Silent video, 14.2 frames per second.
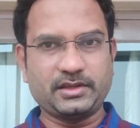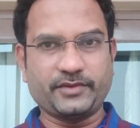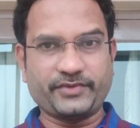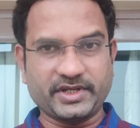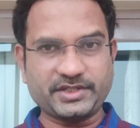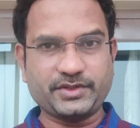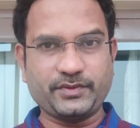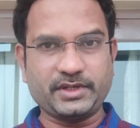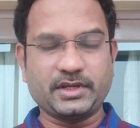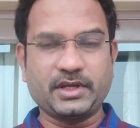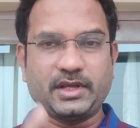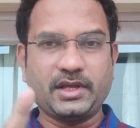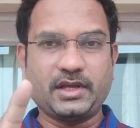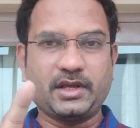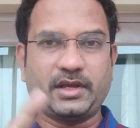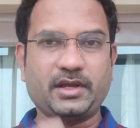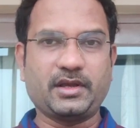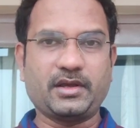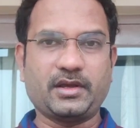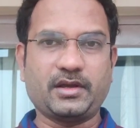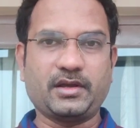the first one,
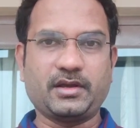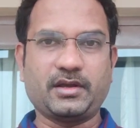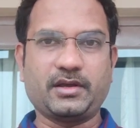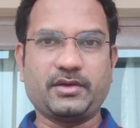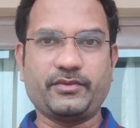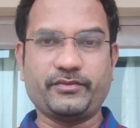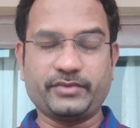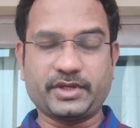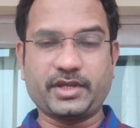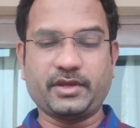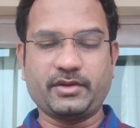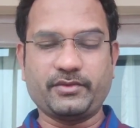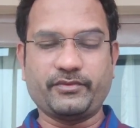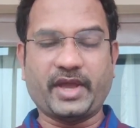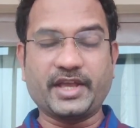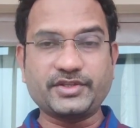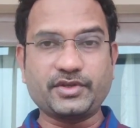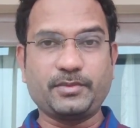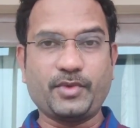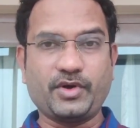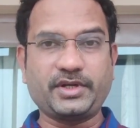
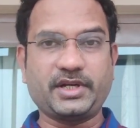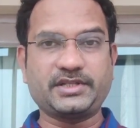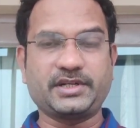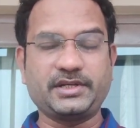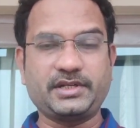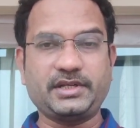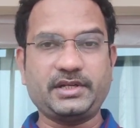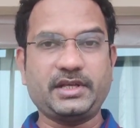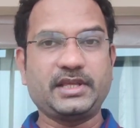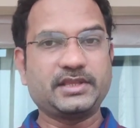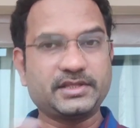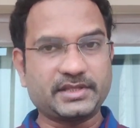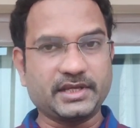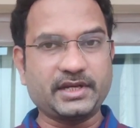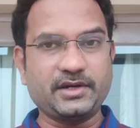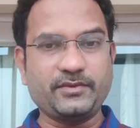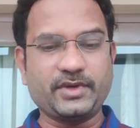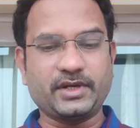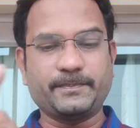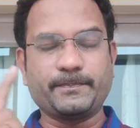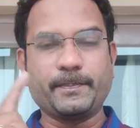vasomotor center, the
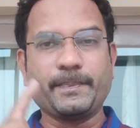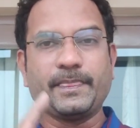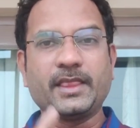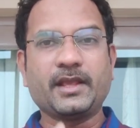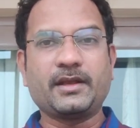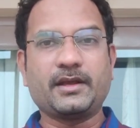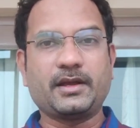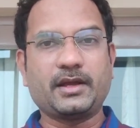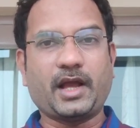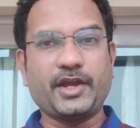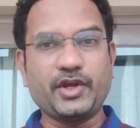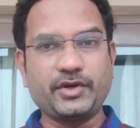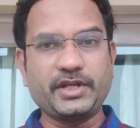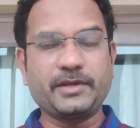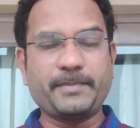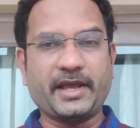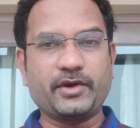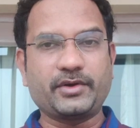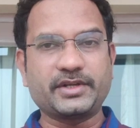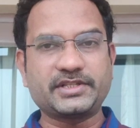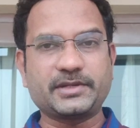second one, aortic
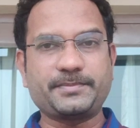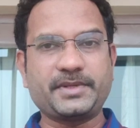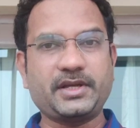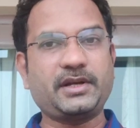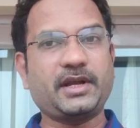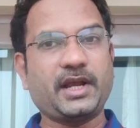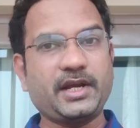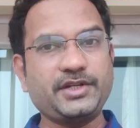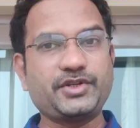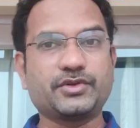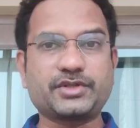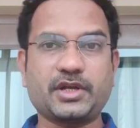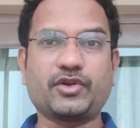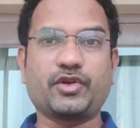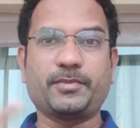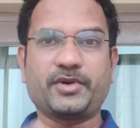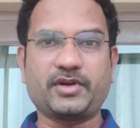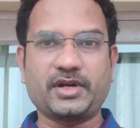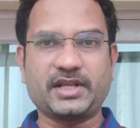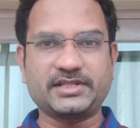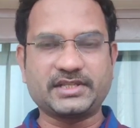baroreceptor, and
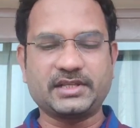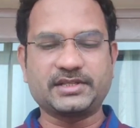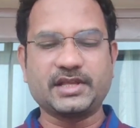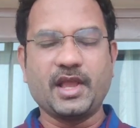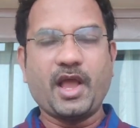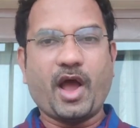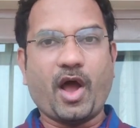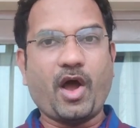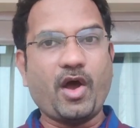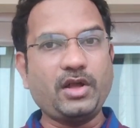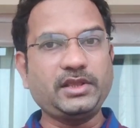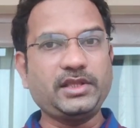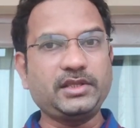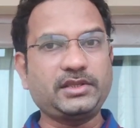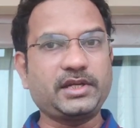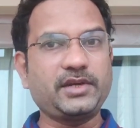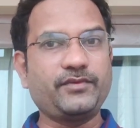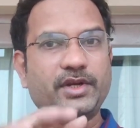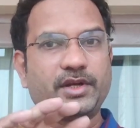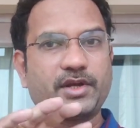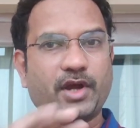juxtaglomerular cells, all the three
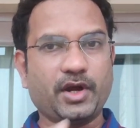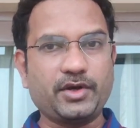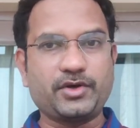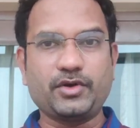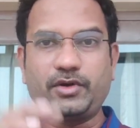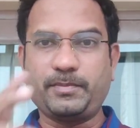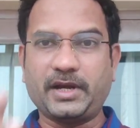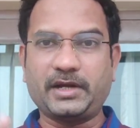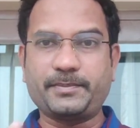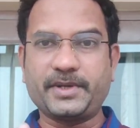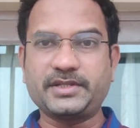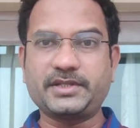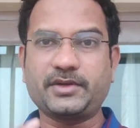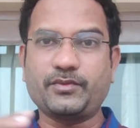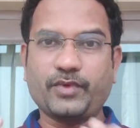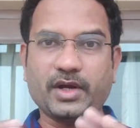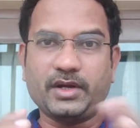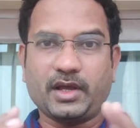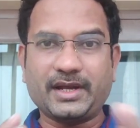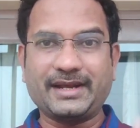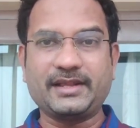will control blood pressure
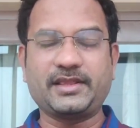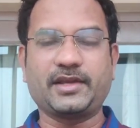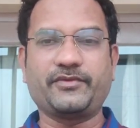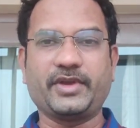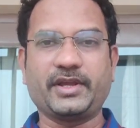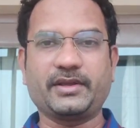one or another